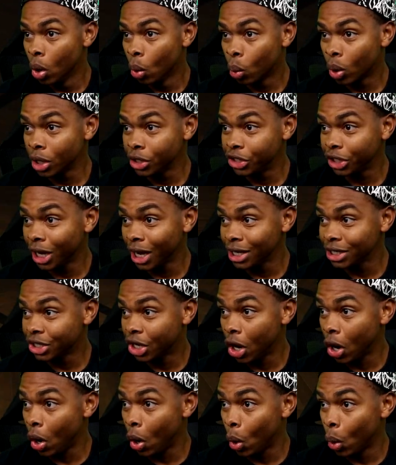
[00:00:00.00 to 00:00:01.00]
Where'd you guys
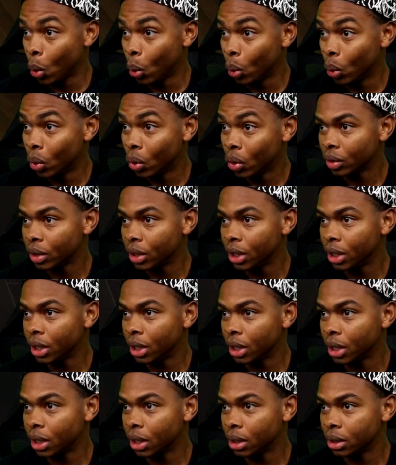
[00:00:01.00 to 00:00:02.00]
go?
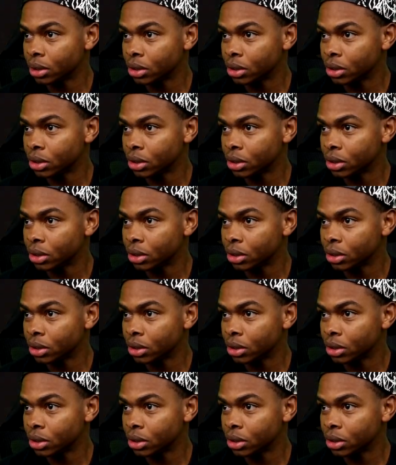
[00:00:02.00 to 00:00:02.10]
Yeah,